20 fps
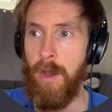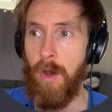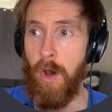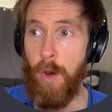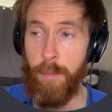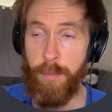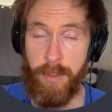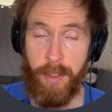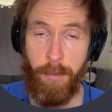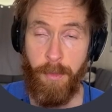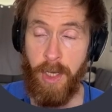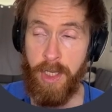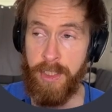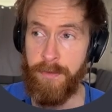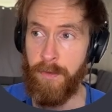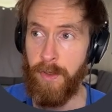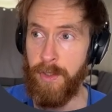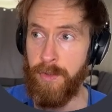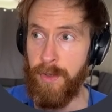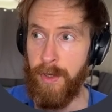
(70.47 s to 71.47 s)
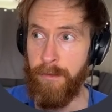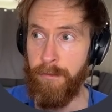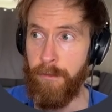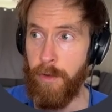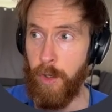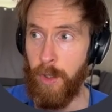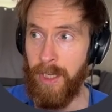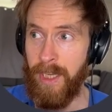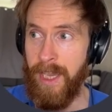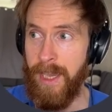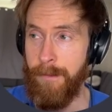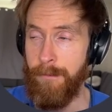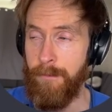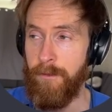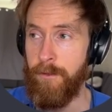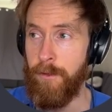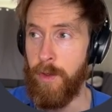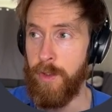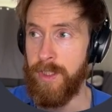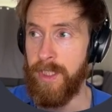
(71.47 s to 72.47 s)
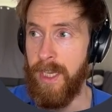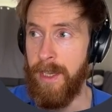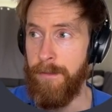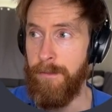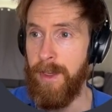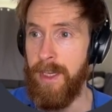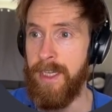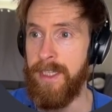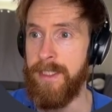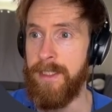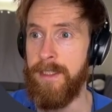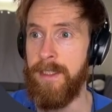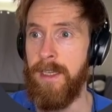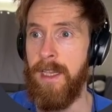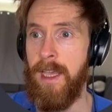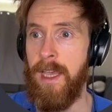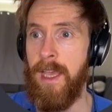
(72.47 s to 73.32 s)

optimized for the 3 first game weeks.